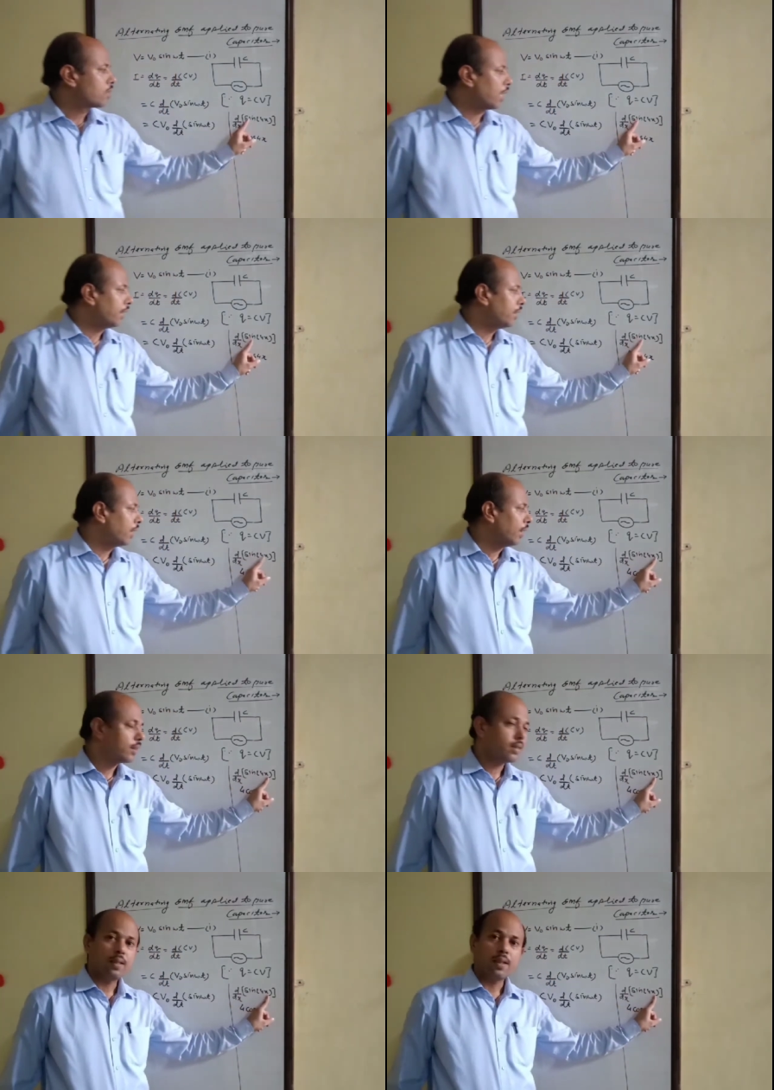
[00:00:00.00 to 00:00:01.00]
Sine
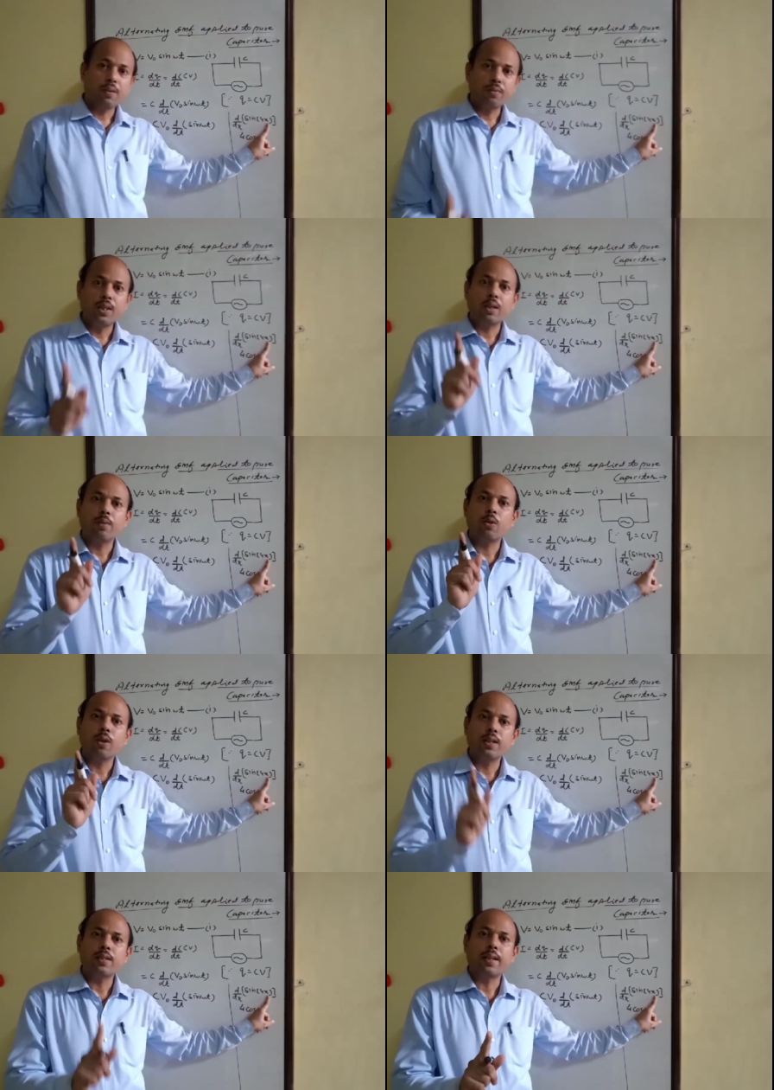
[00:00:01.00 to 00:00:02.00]
x, if there were
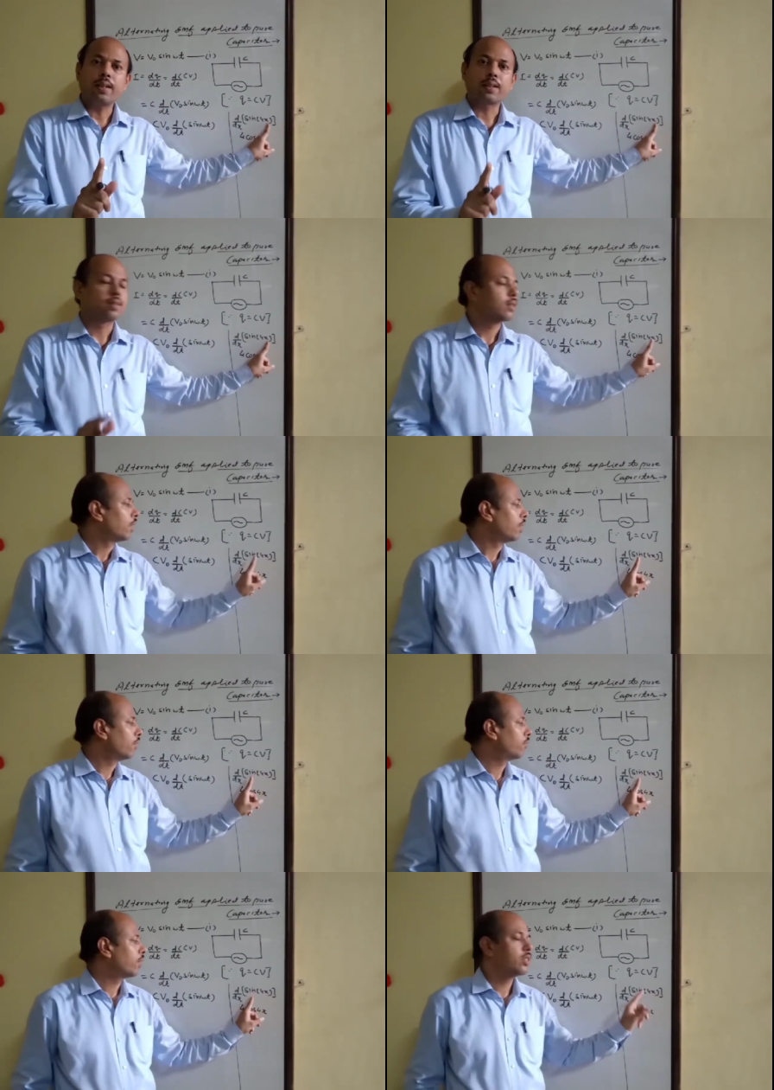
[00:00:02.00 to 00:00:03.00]
only sine x,
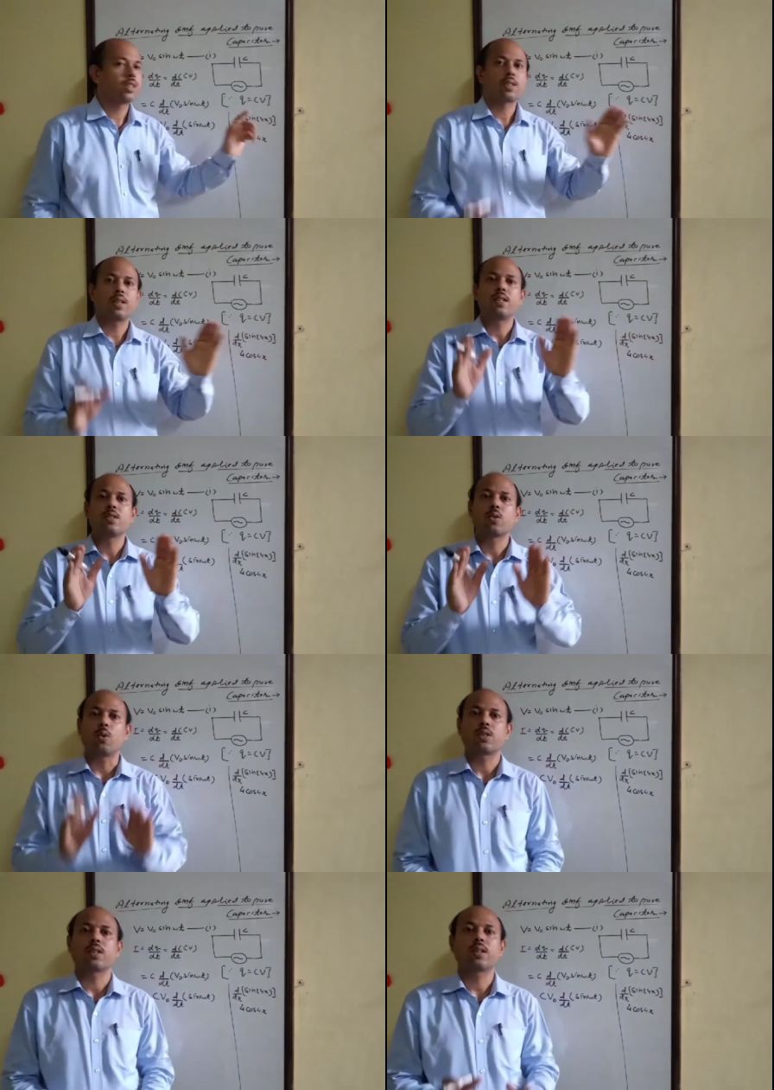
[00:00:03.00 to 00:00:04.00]
differentiation is
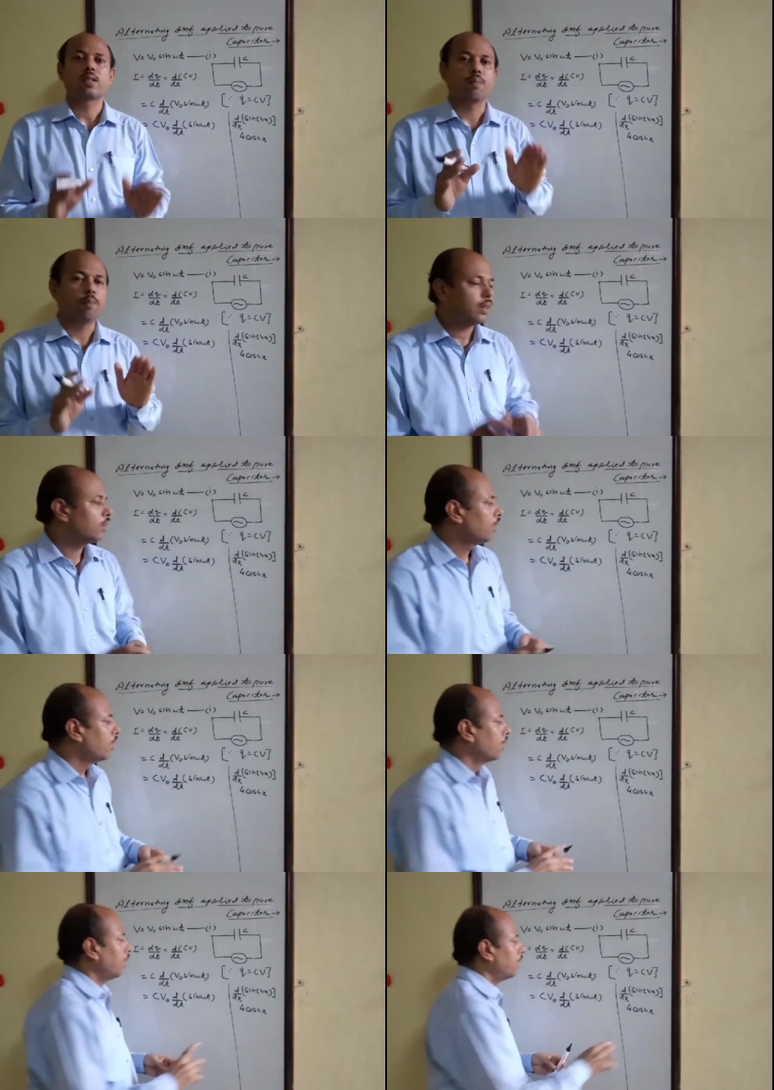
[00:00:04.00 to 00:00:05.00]
cos x.
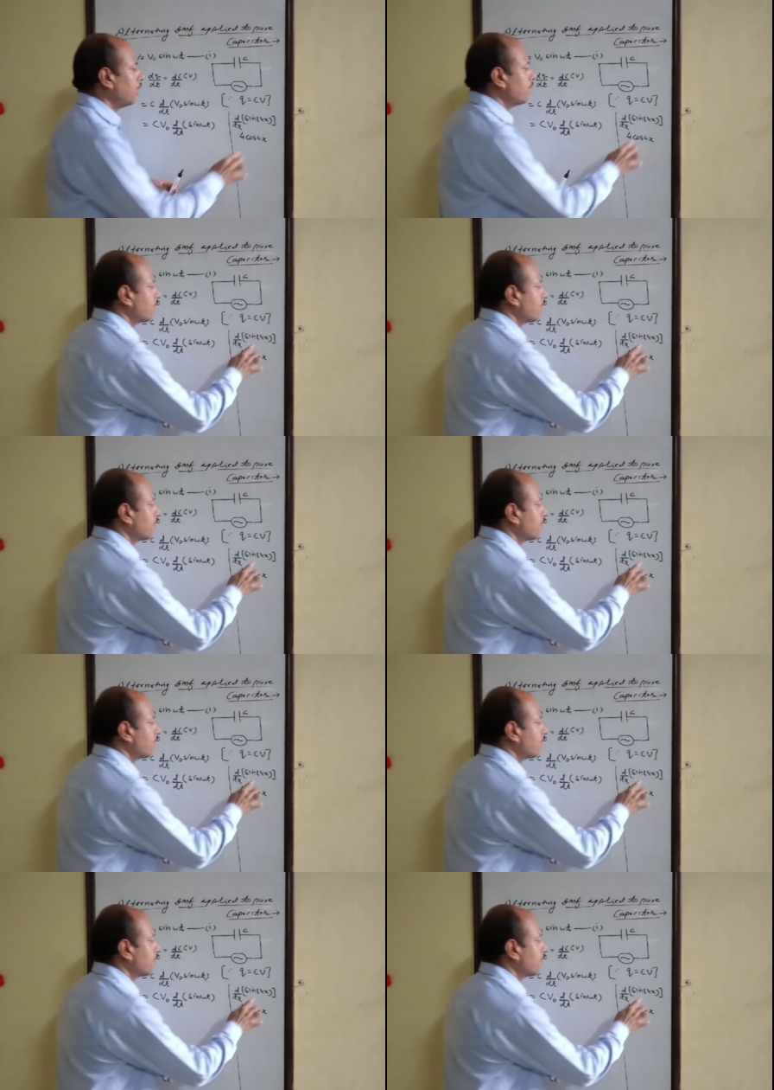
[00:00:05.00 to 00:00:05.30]
It